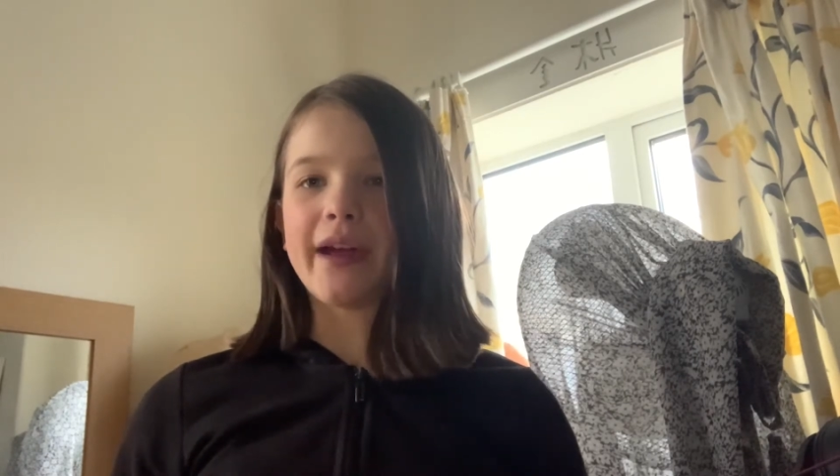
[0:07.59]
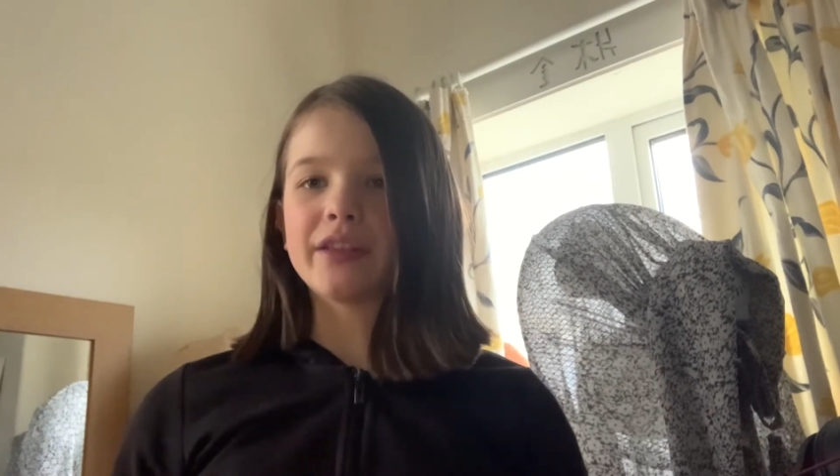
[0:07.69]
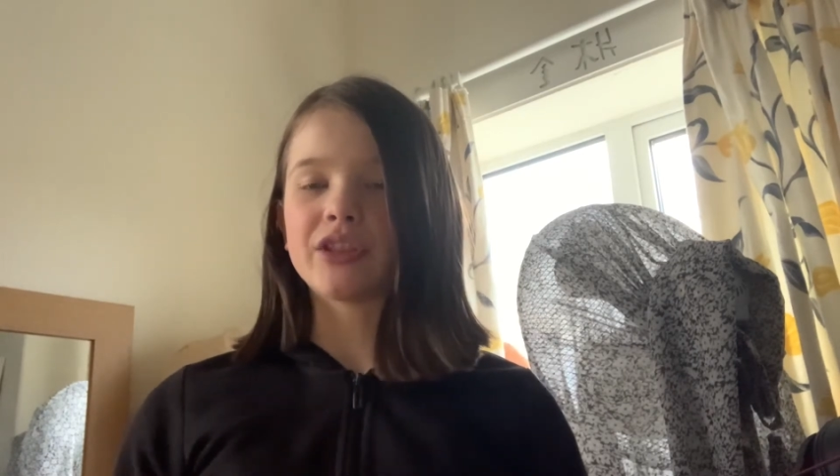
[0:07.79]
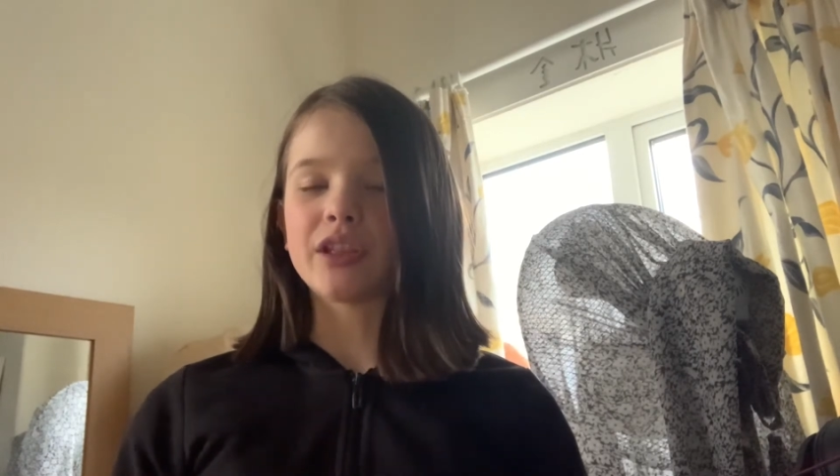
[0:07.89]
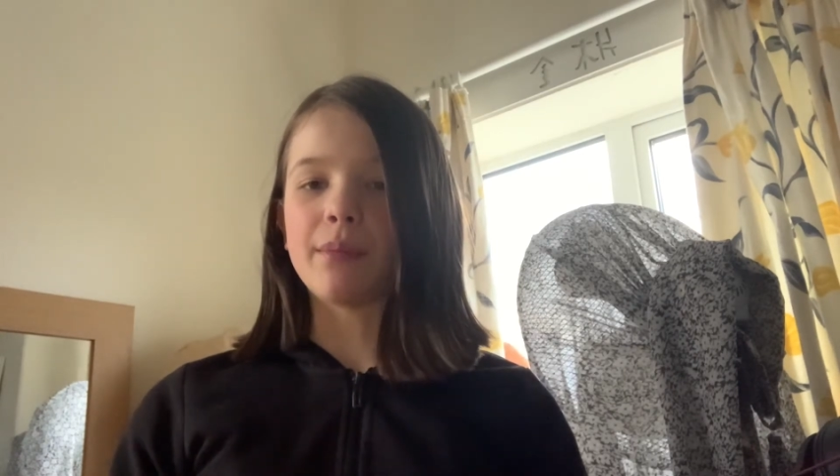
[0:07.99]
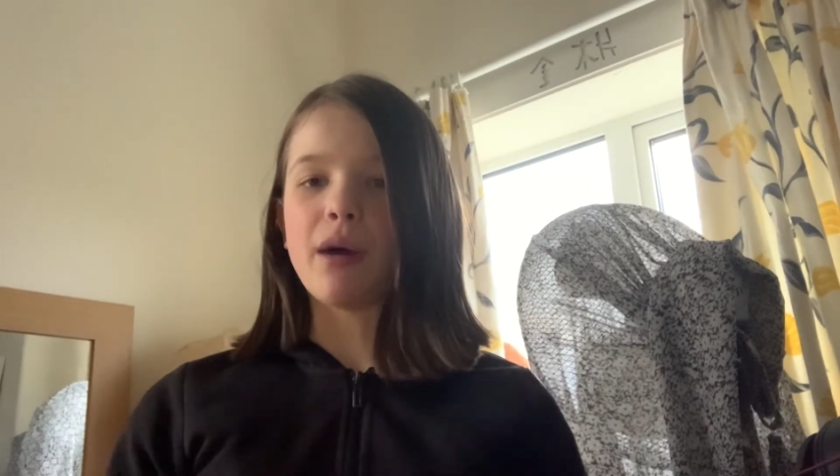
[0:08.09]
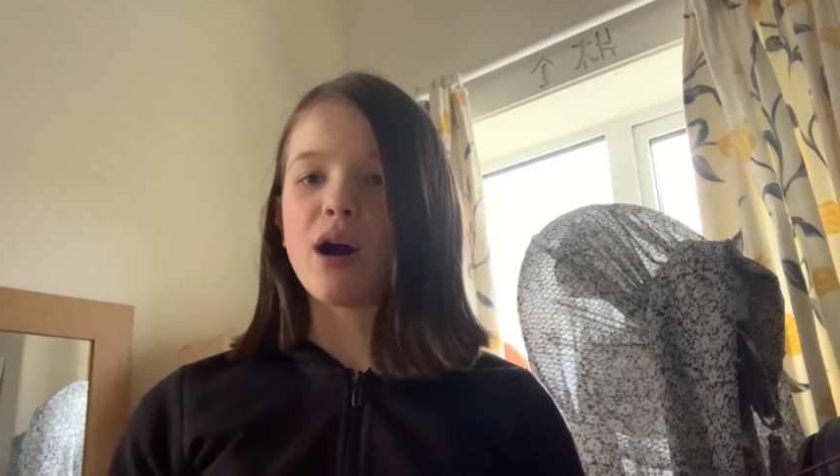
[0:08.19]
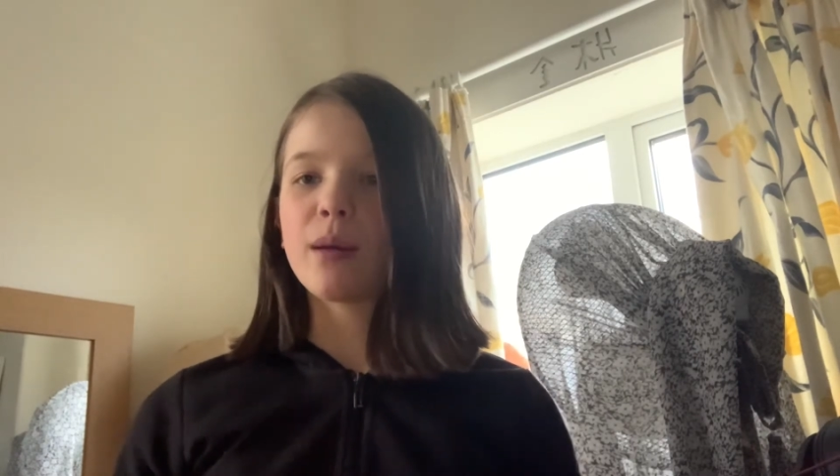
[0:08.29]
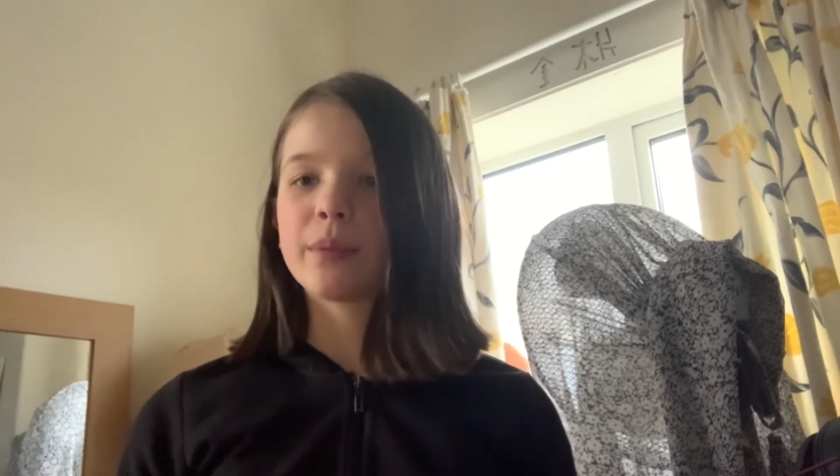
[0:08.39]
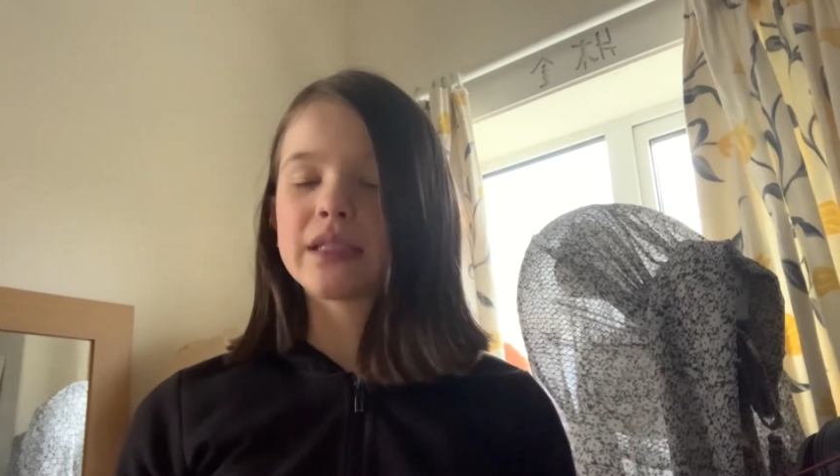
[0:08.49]
some
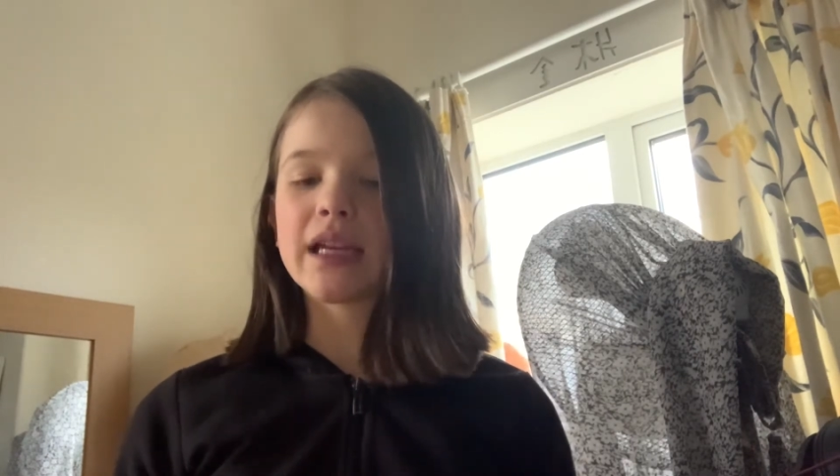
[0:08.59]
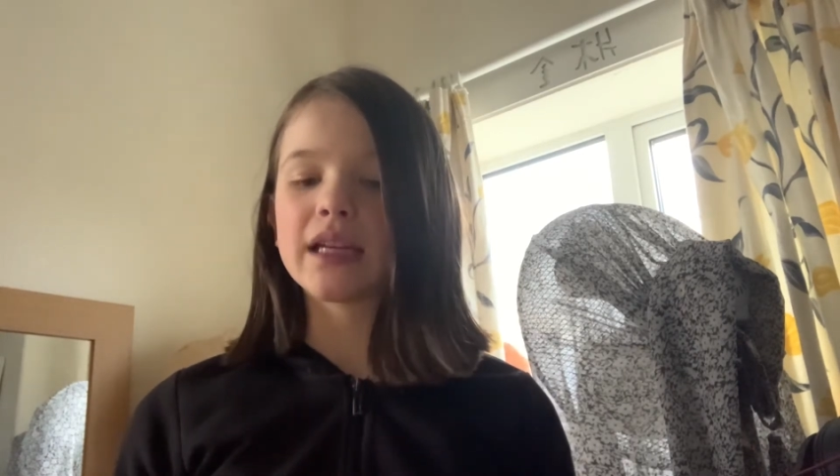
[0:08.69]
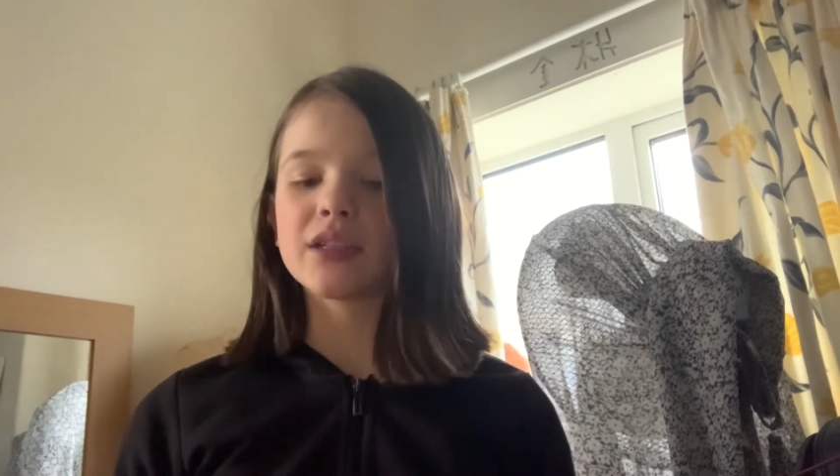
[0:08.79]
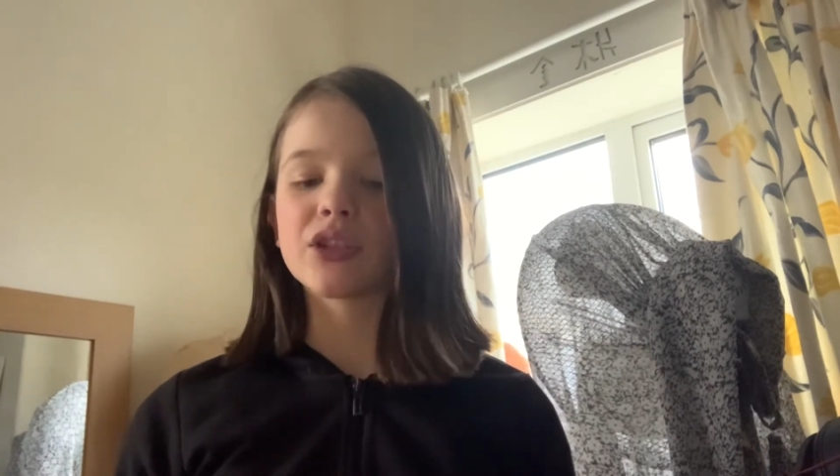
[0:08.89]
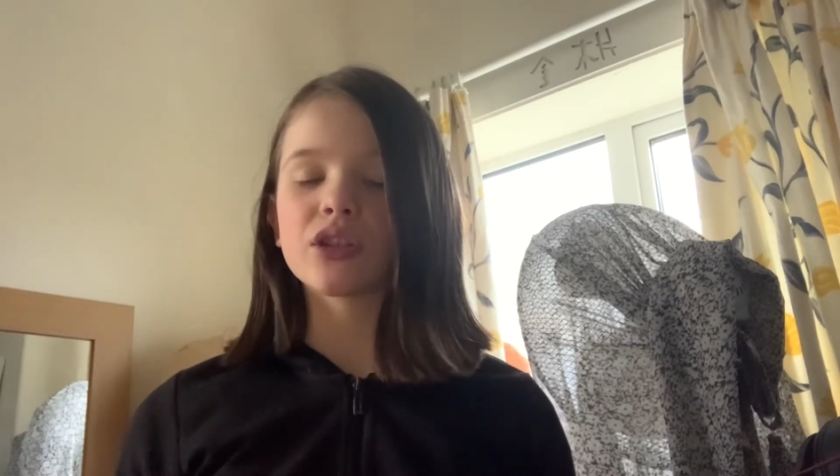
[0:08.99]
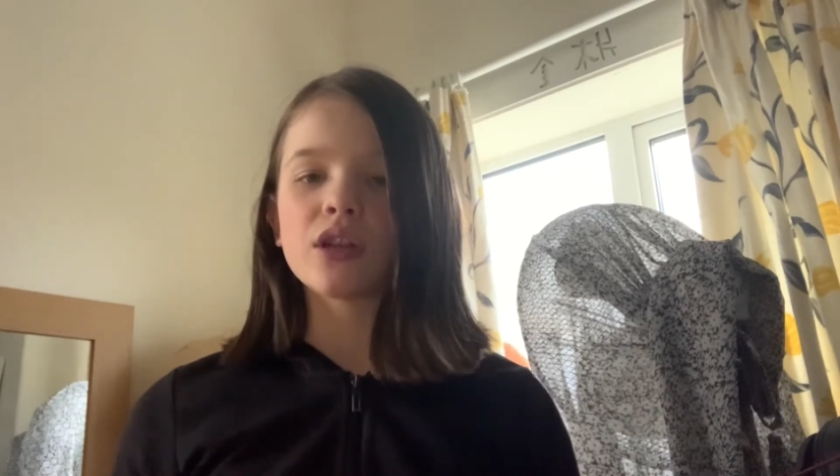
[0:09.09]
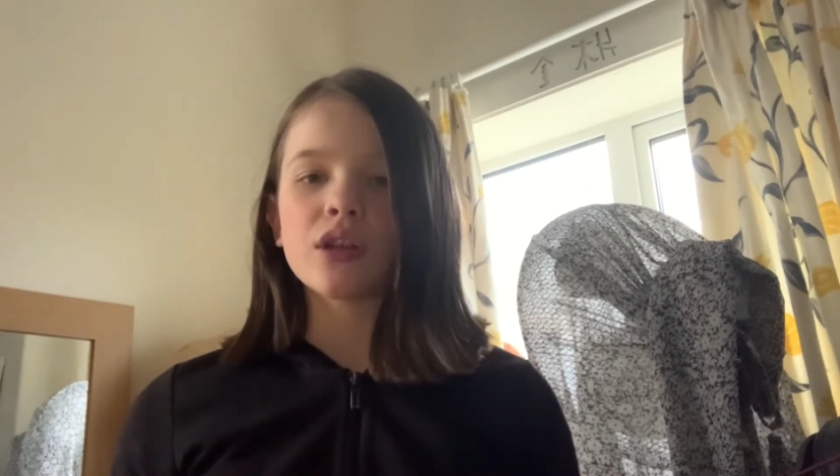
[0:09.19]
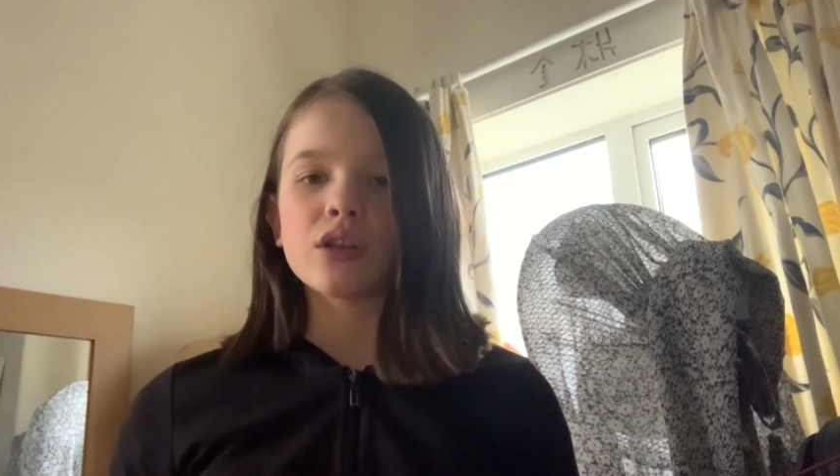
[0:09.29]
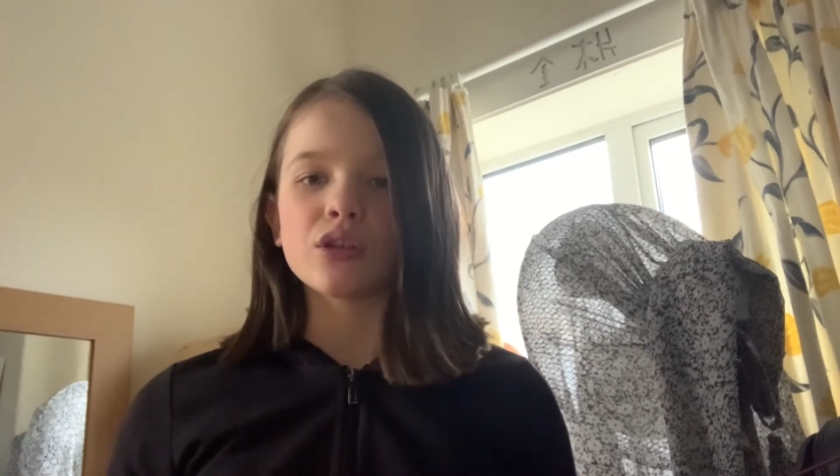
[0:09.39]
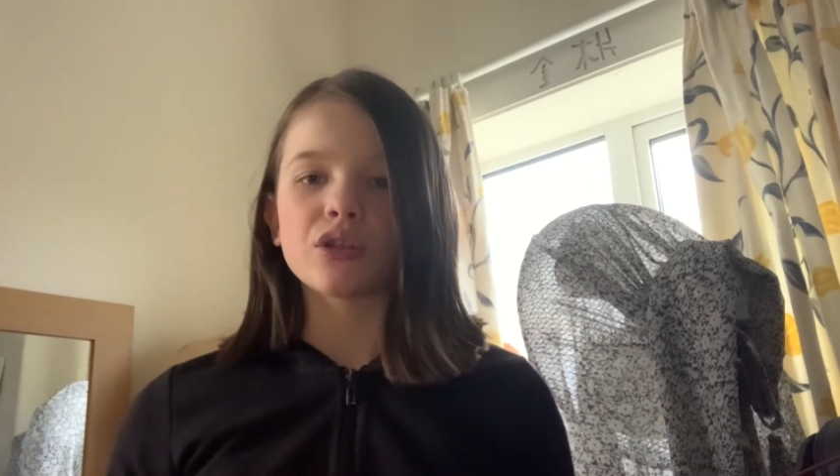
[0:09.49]
updates.
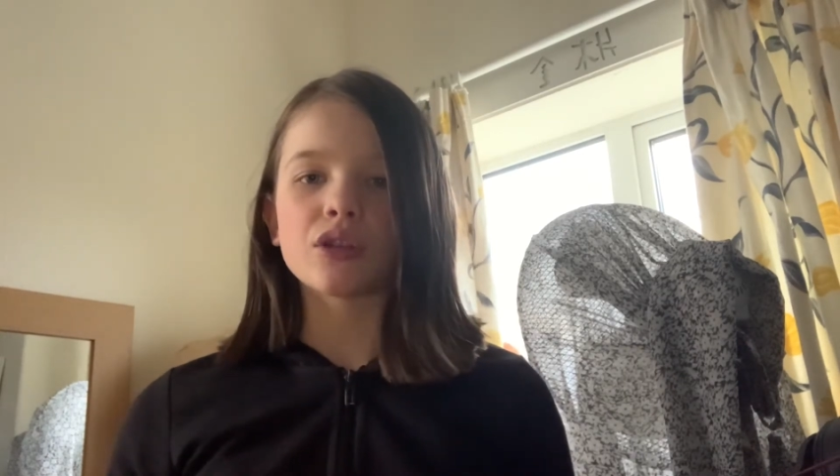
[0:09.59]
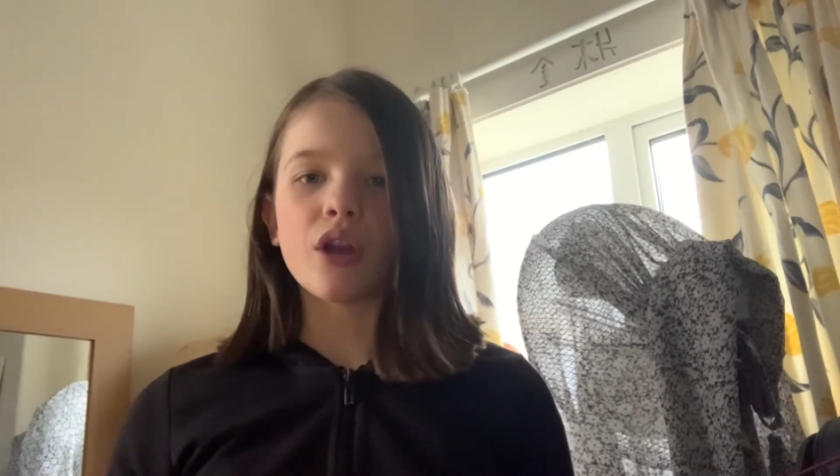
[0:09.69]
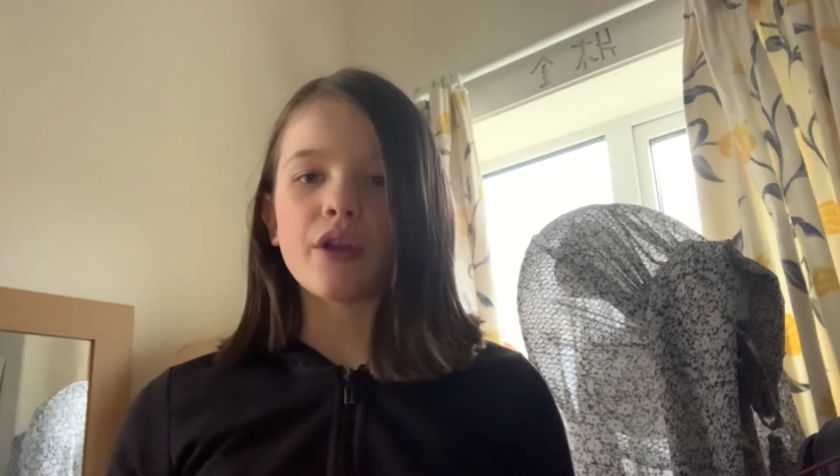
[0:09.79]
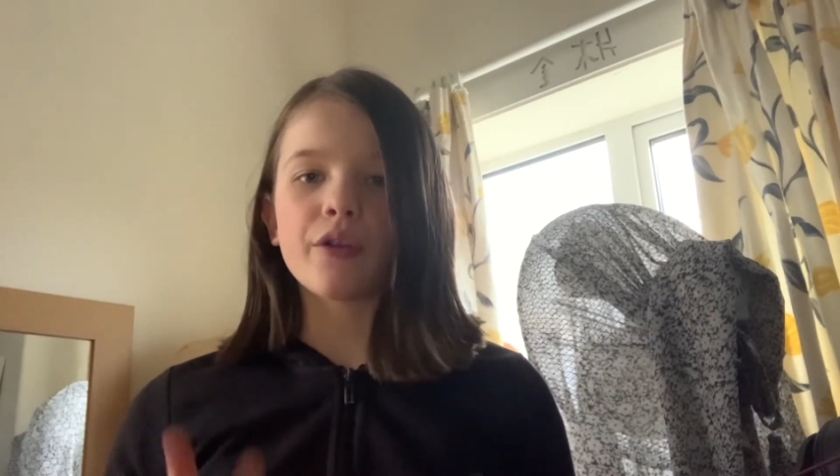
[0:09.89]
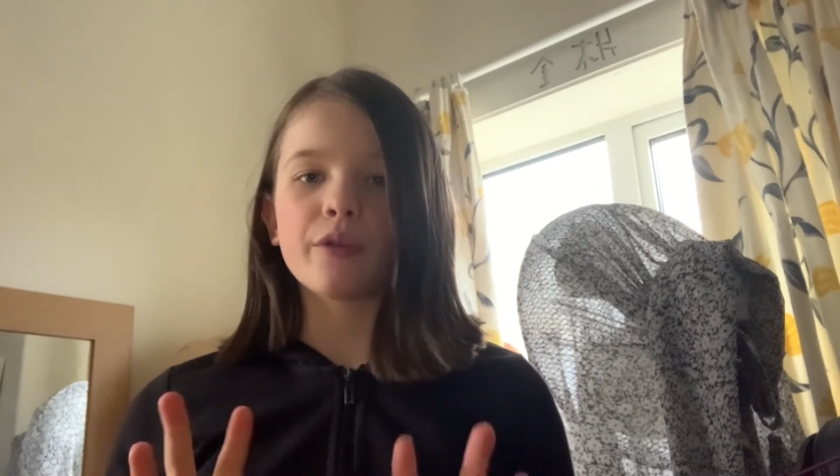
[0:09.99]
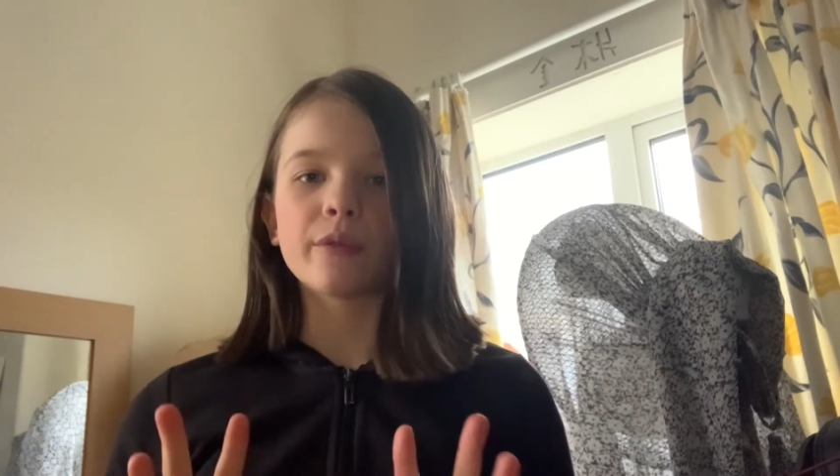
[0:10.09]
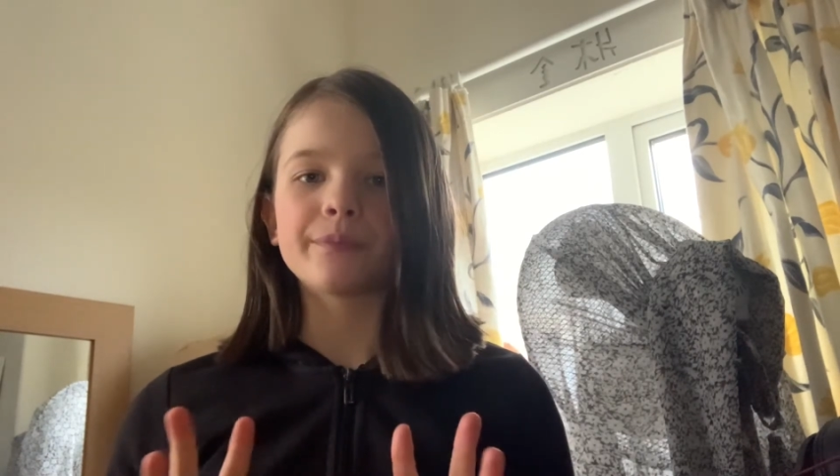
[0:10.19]
So